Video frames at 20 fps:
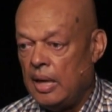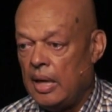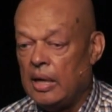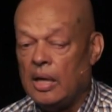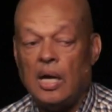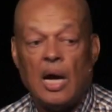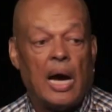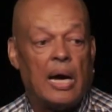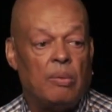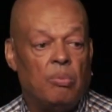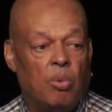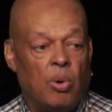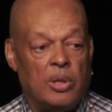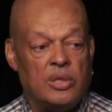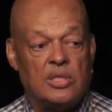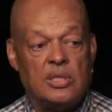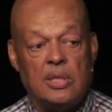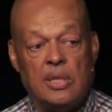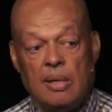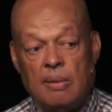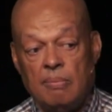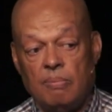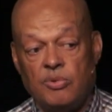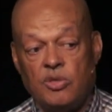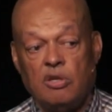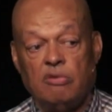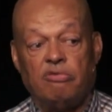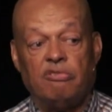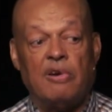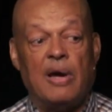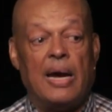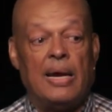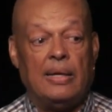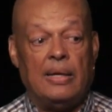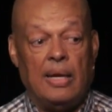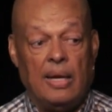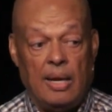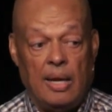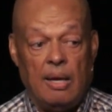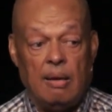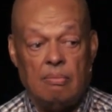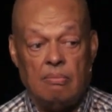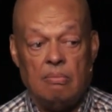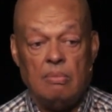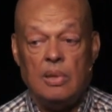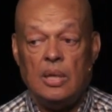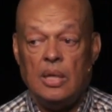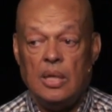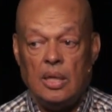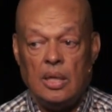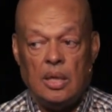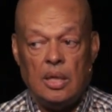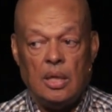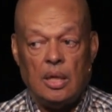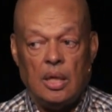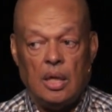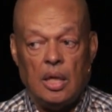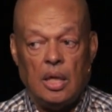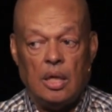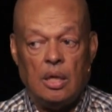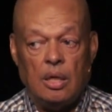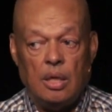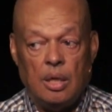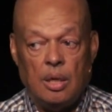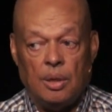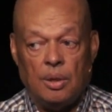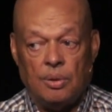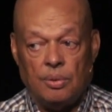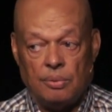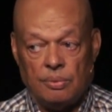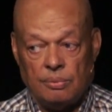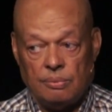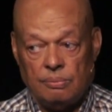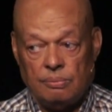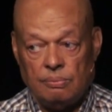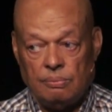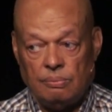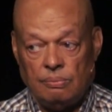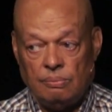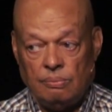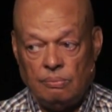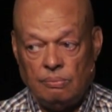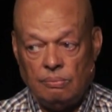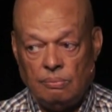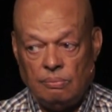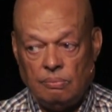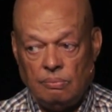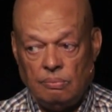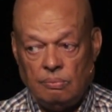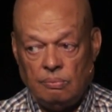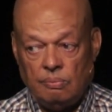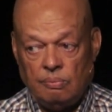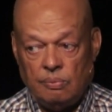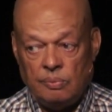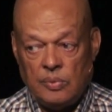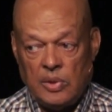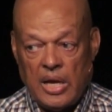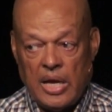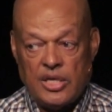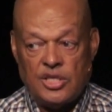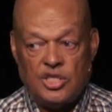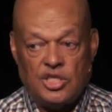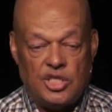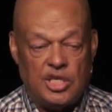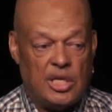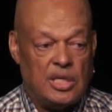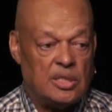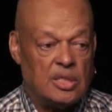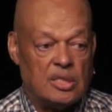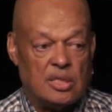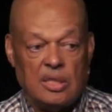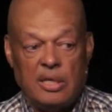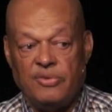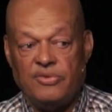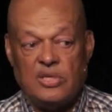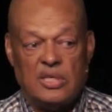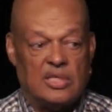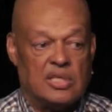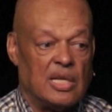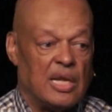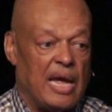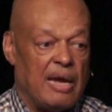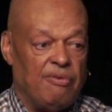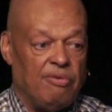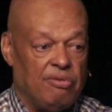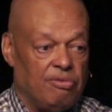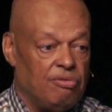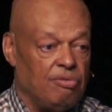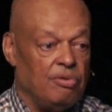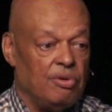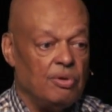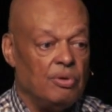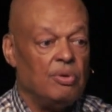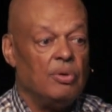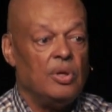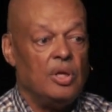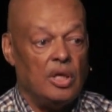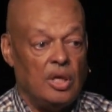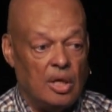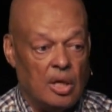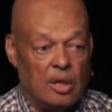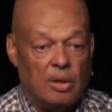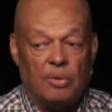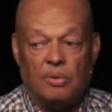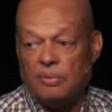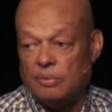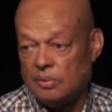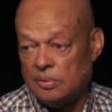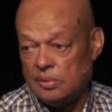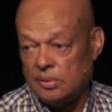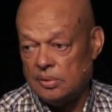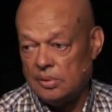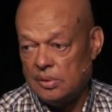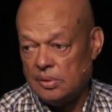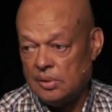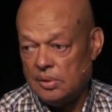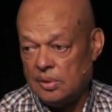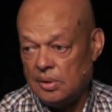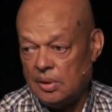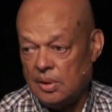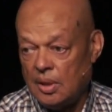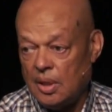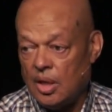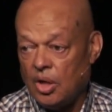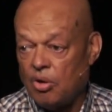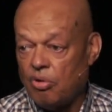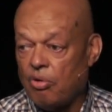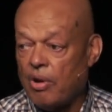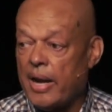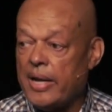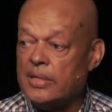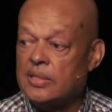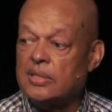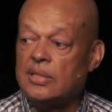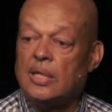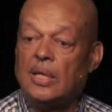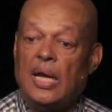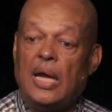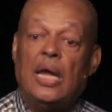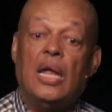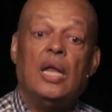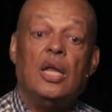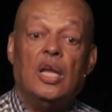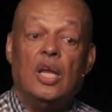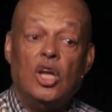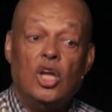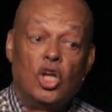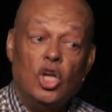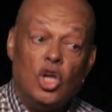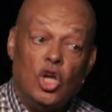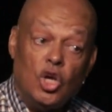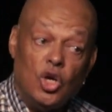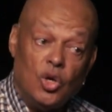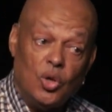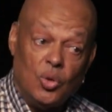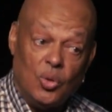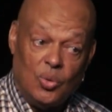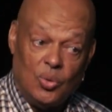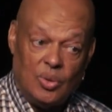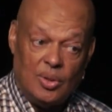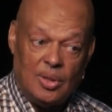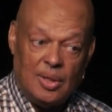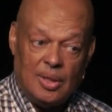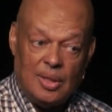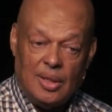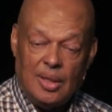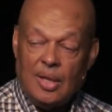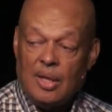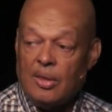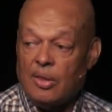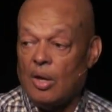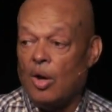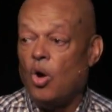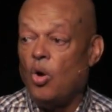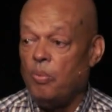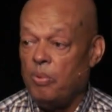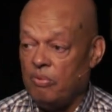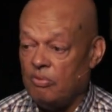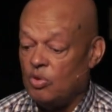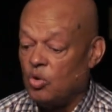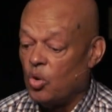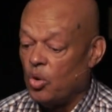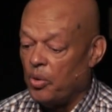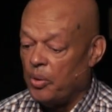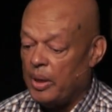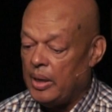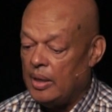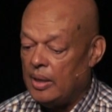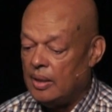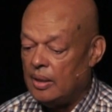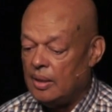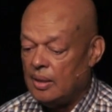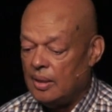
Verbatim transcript: And God wants them to find him in you. As Jesus lives his life through you. Christ in you, the hope of glory.